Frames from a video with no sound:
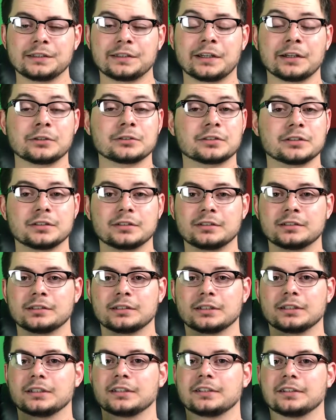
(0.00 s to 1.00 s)
Carrollton,
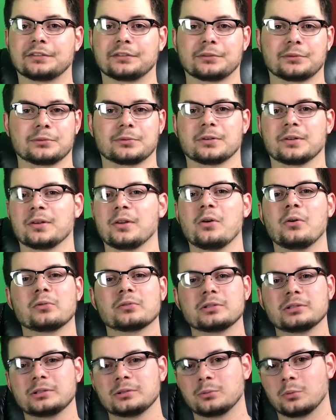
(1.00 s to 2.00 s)
no
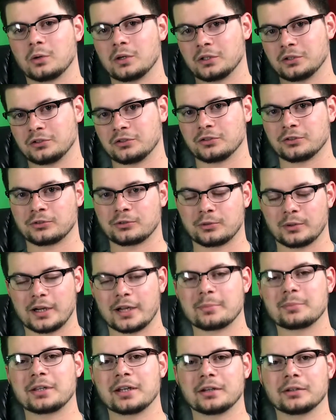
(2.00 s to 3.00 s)
real words
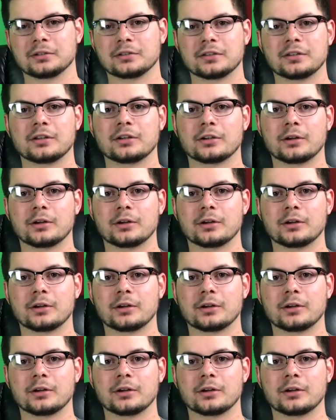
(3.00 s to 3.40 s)
describe Carrollton.